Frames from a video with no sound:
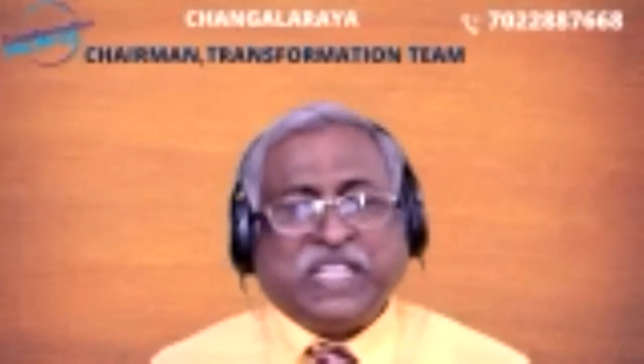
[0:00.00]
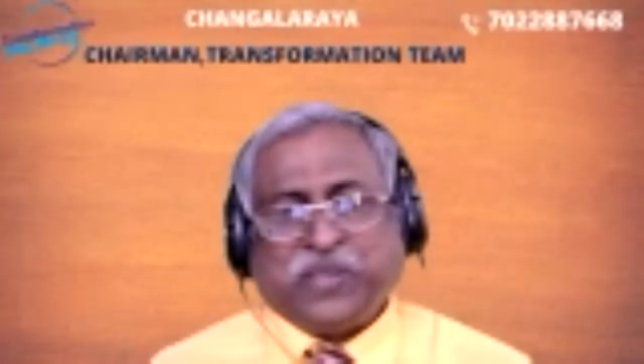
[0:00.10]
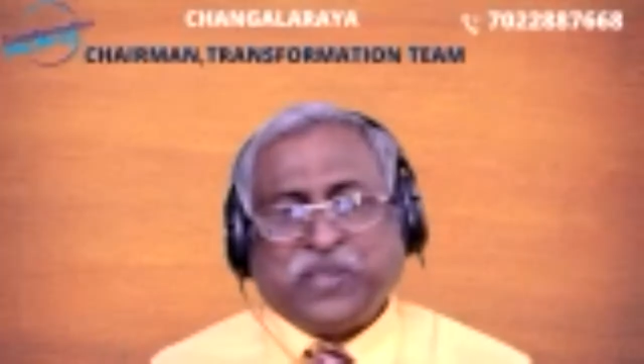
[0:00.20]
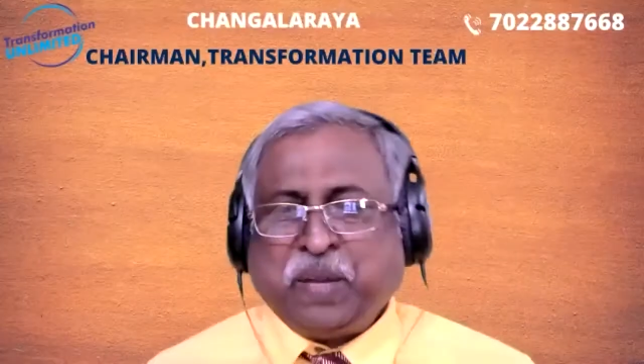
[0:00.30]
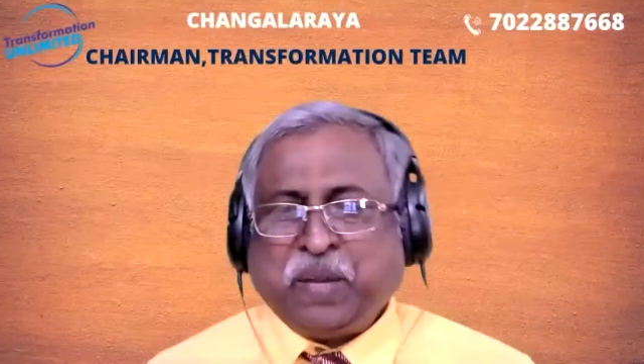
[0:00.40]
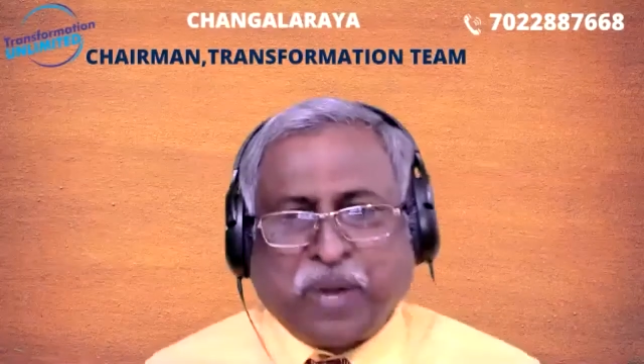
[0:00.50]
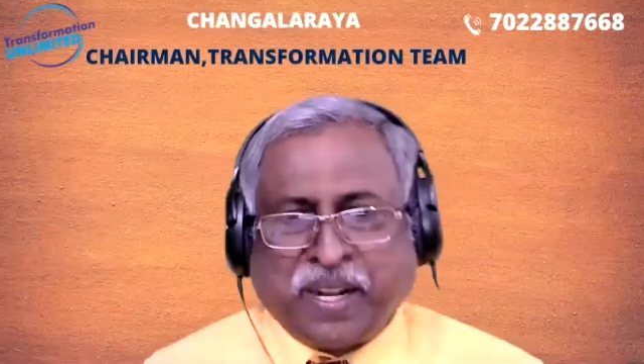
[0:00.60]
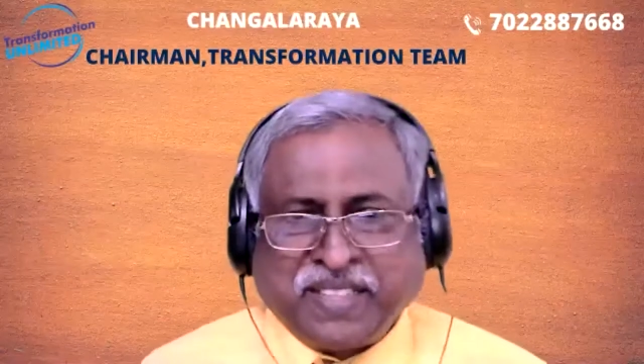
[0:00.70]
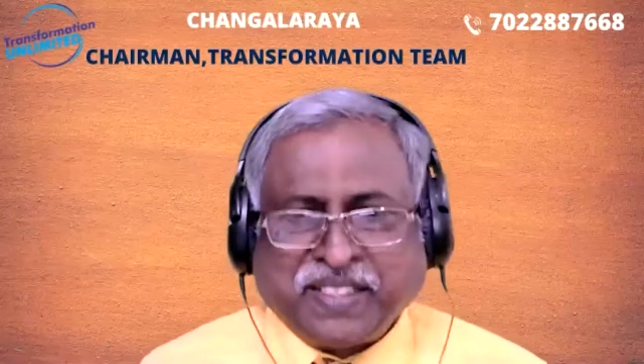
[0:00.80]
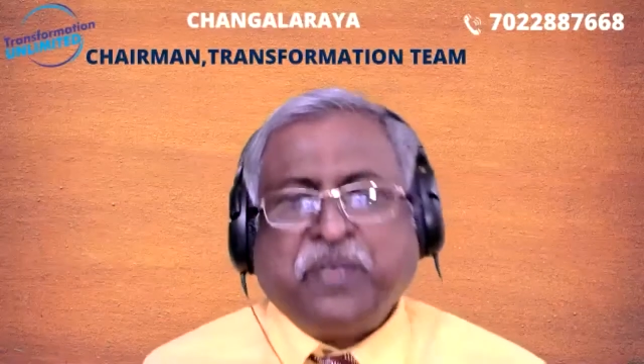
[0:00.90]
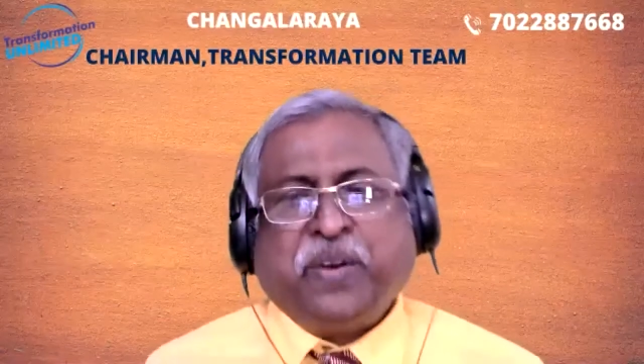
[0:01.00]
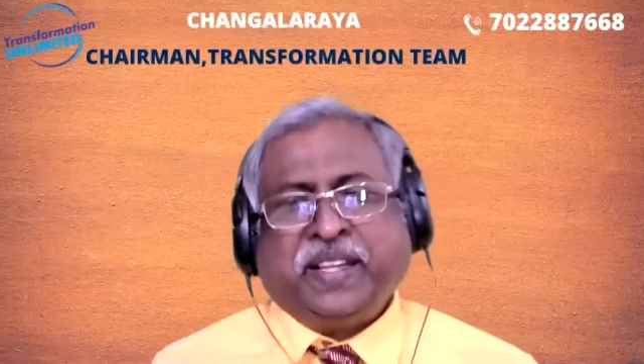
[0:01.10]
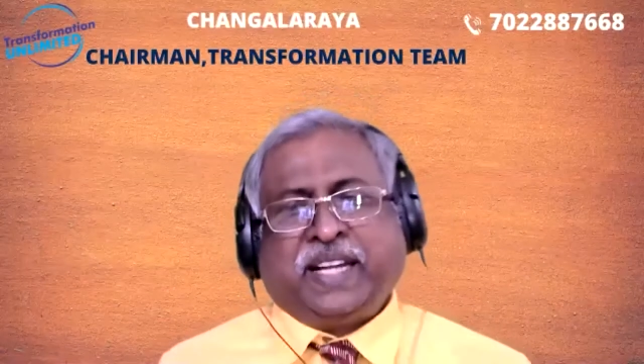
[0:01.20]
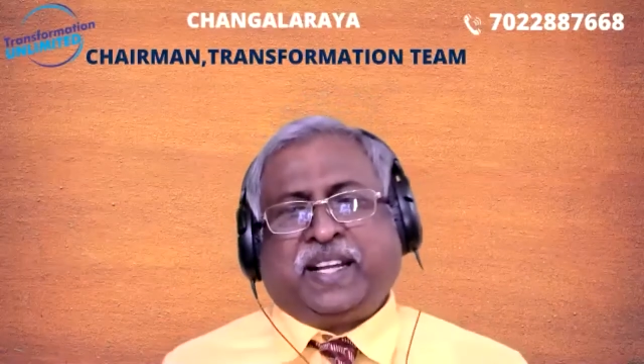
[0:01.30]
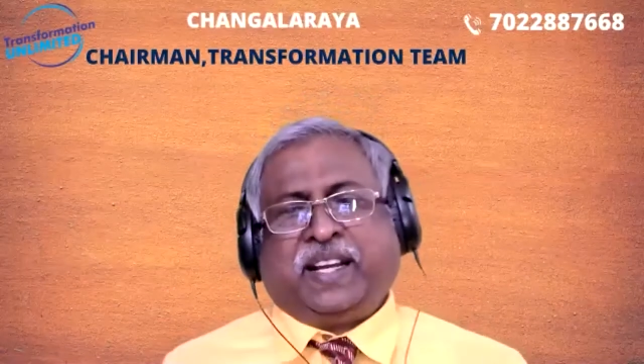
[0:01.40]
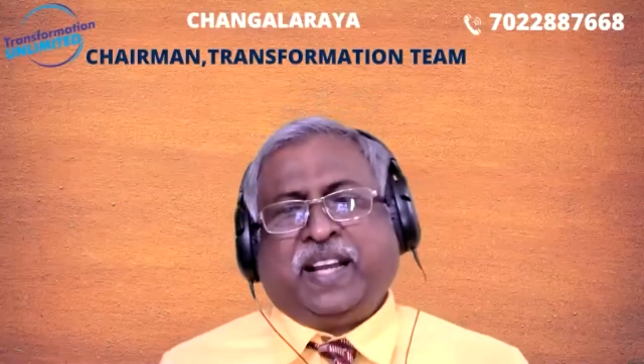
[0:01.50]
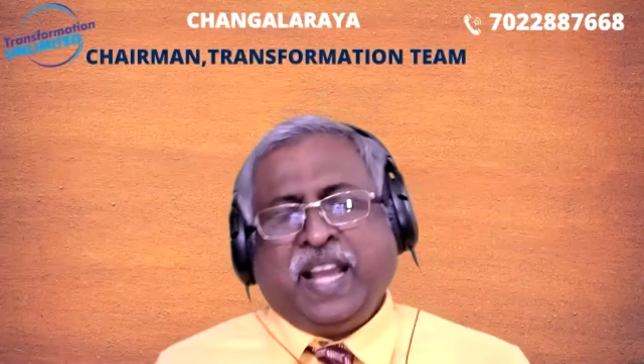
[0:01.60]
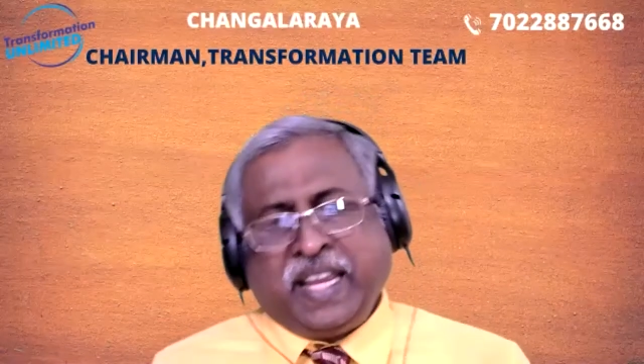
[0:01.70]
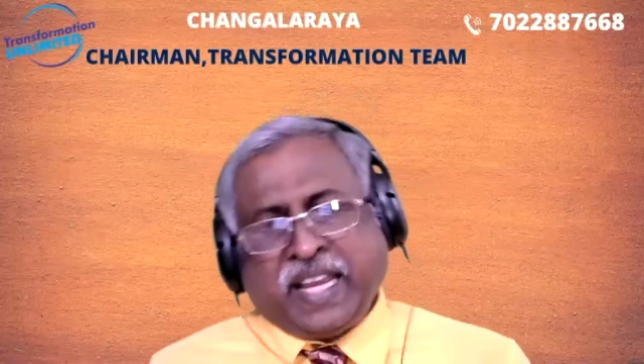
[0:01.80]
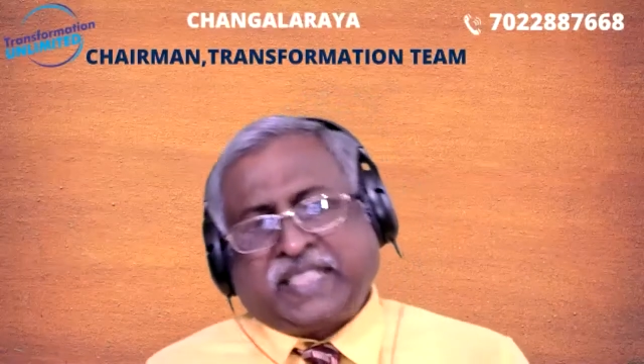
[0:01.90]
is very important, sir. Even that uh,
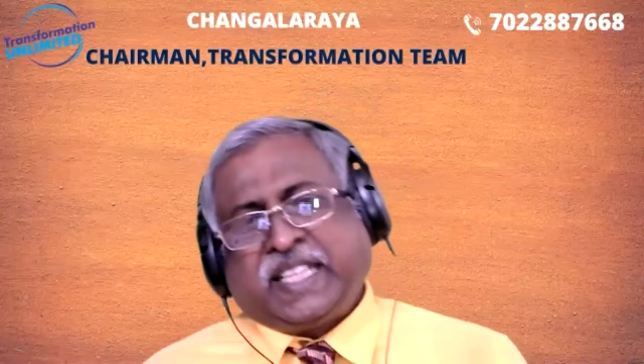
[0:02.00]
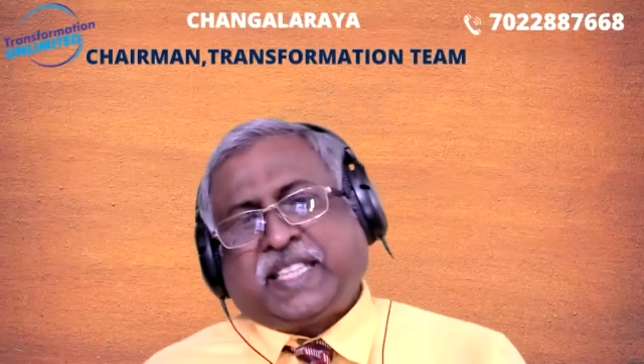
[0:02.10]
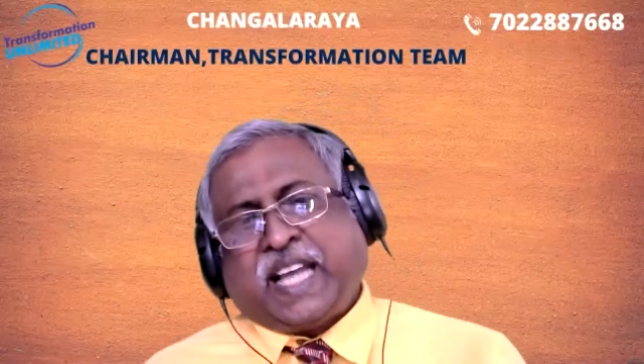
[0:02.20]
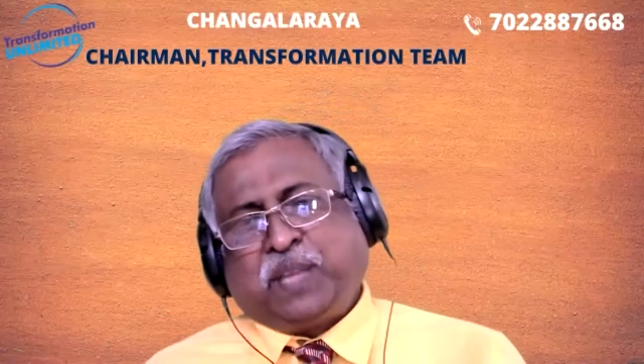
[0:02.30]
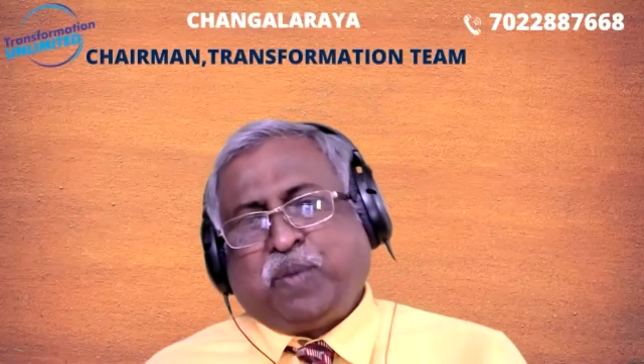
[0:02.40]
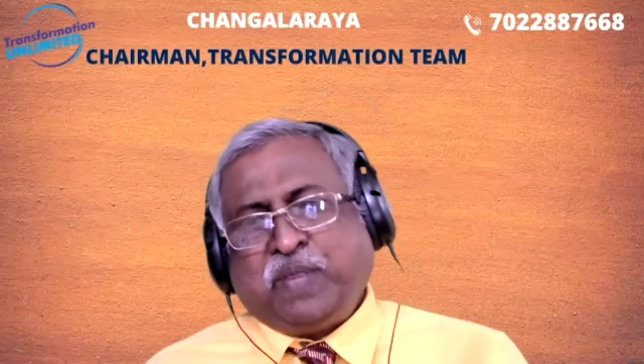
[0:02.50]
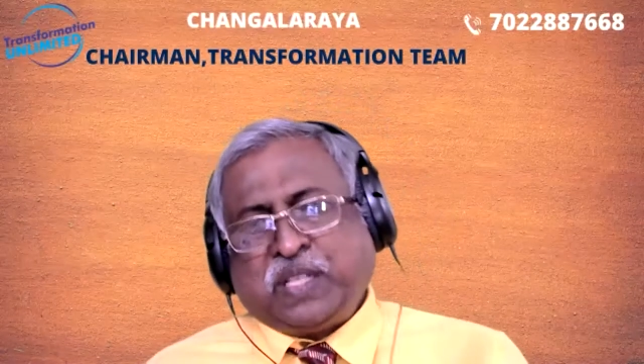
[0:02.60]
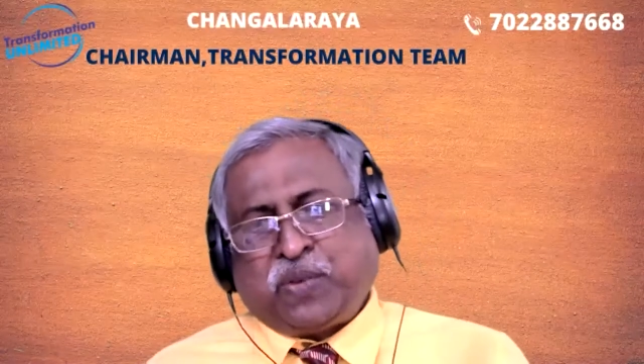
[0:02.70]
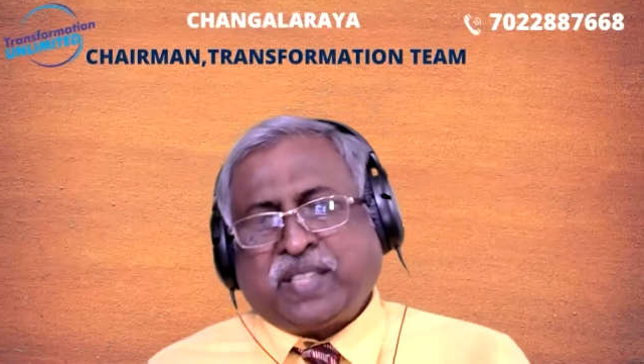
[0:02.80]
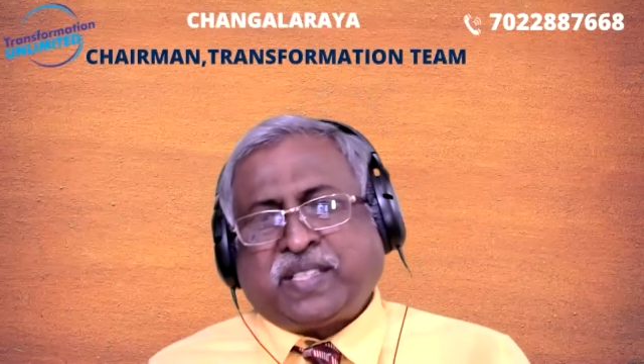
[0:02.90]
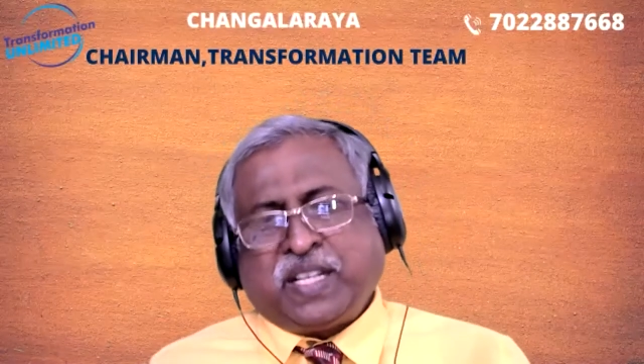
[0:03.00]
excess fast,